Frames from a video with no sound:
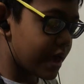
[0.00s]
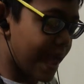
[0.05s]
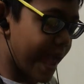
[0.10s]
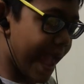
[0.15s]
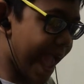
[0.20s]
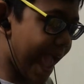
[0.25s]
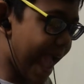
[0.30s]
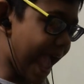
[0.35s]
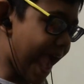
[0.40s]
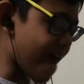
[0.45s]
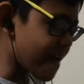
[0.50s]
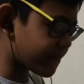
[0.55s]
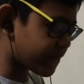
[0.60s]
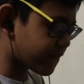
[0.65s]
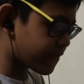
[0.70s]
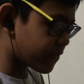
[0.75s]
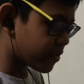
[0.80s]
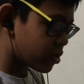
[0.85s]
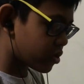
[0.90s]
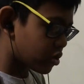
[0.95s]
F
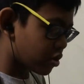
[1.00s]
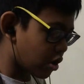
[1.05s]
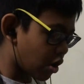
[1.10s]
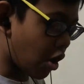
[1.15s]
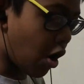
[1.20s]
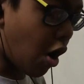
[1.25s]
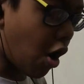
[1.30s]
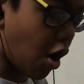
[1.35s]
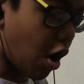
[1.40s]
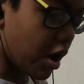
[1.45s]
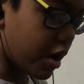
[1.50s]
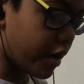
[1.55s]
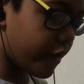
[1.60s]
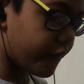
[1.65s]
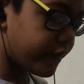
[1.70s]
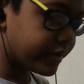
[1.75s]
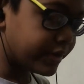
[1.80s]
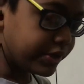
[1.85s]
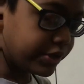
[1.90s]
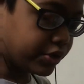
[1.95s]
or
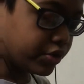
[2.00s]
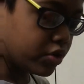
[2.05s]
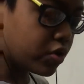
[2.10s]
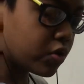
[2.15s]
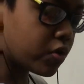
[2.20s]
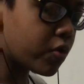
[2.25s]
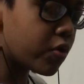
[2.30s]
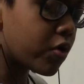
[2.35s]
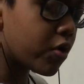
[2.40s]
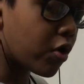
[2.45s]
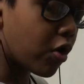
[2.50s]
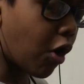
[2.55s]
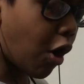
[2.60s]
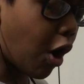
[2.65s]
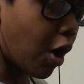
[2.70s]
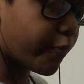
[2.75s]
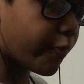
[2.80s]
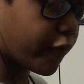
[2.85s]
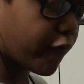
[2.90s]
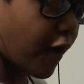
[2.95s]
U or
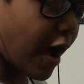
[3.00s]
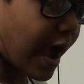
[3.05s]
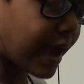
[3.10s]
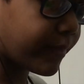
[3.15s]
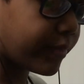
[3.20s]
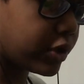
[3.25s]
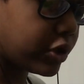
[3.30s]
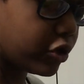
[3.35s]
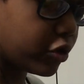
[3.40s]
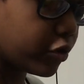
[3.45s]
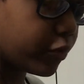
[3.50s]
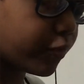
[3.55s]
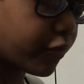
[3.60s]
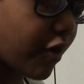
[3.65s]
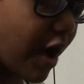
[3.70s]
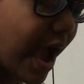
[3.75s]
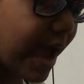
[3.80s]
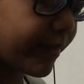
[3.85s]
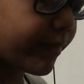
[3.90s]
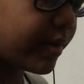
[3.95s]
prime, U
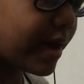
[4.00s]
prime,